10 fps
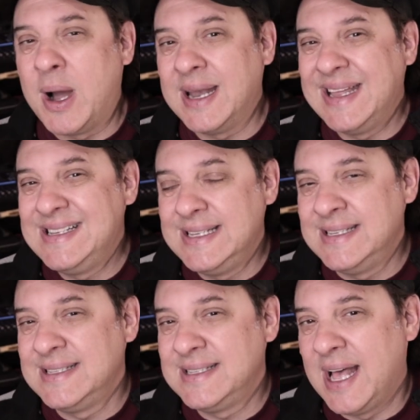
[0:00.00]
but it
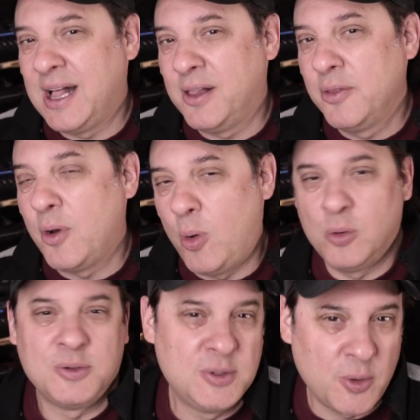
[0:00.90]
didn't tell the
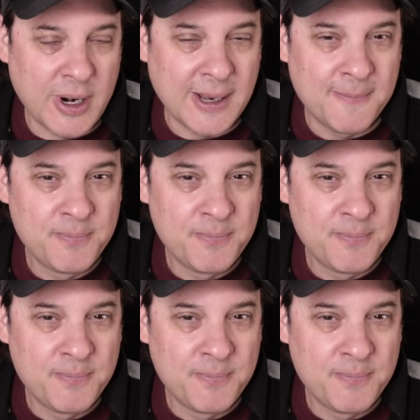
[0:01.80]
whole story.